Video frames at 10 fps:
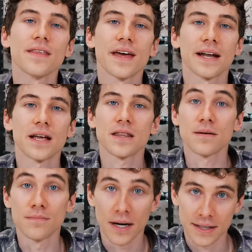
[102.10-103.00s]
than
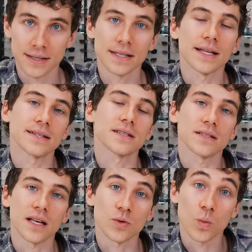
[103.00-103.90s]
the monthly
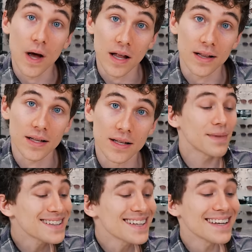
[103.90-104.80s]
lenses as well.
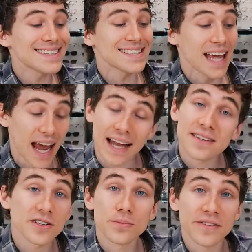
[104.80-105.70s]
Monthly lenses can
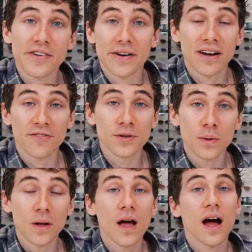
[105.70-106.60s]
still be very
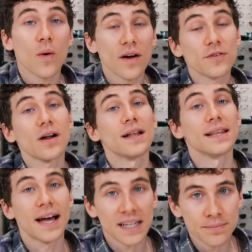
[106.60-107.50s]
comfortable, however, a
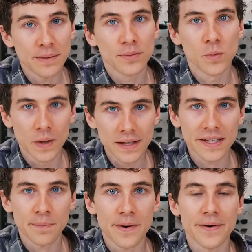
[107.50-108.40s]
lot of people will
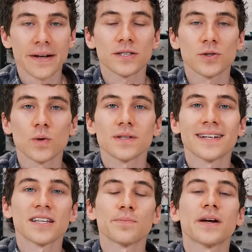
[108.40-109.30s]
experience experience those
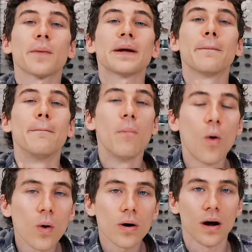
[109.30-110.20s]
lenses becoming
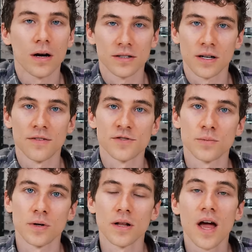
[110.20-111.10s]
more
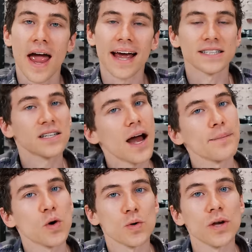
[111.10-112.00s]
uncomfortable as
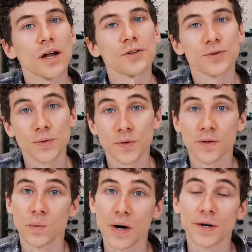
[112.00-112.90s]
time goes on through
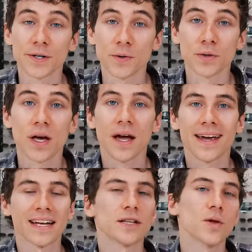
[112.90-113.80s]
their wear use,
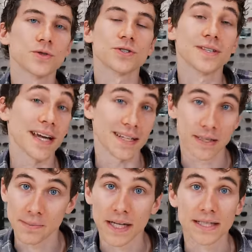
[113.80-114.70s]
getting closer to the end
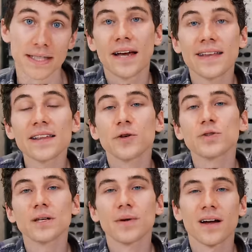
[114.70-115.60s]
of the month. And that's
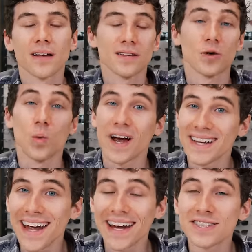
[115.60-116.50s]
usually because the
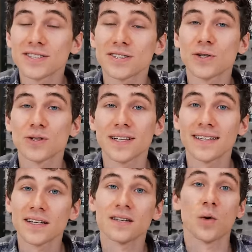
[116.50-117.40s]
wetting agents in those
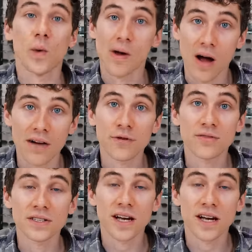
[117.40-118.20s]
lenses wear off over